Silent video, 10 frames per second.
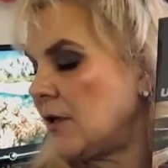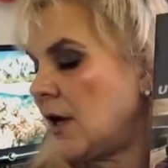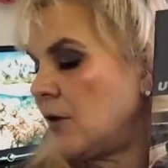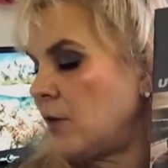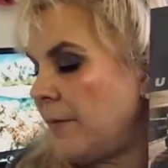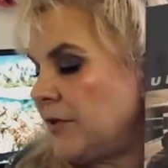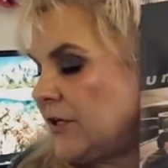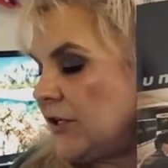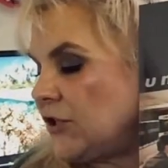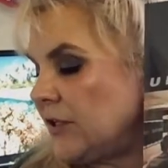
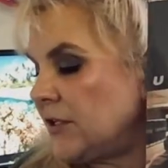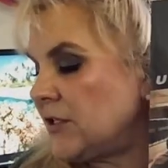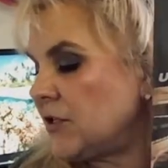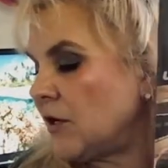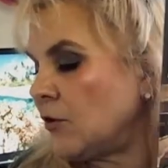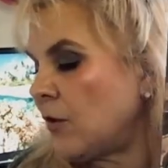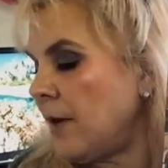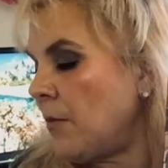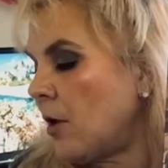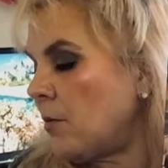Repetition. This is on gray
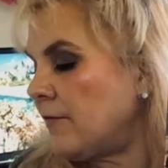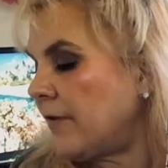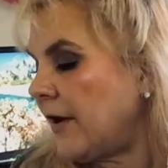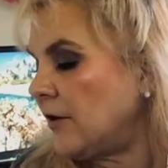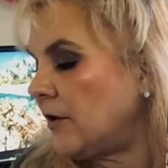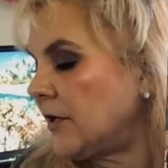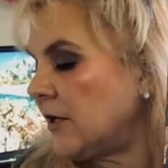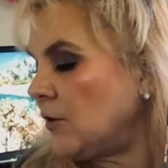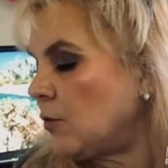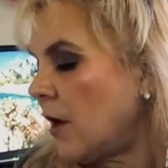marble vinyl on
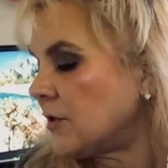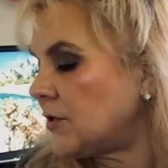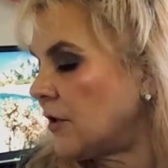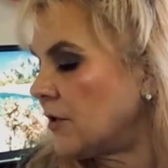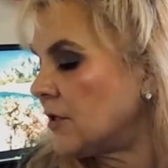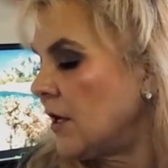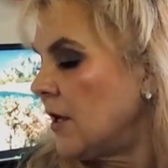Kill Rock Stars.